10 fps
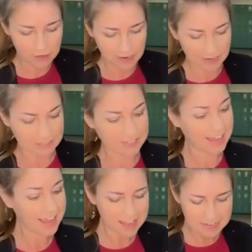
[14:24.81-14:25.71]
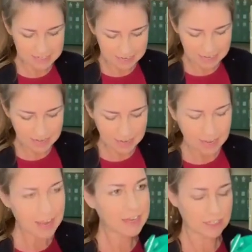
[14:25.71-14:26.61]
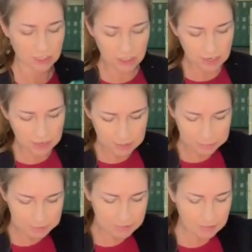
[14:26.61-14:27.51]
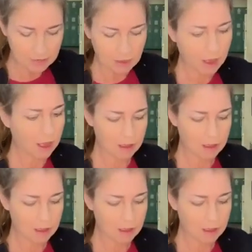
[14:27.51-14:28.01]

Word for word: It has candy and chips.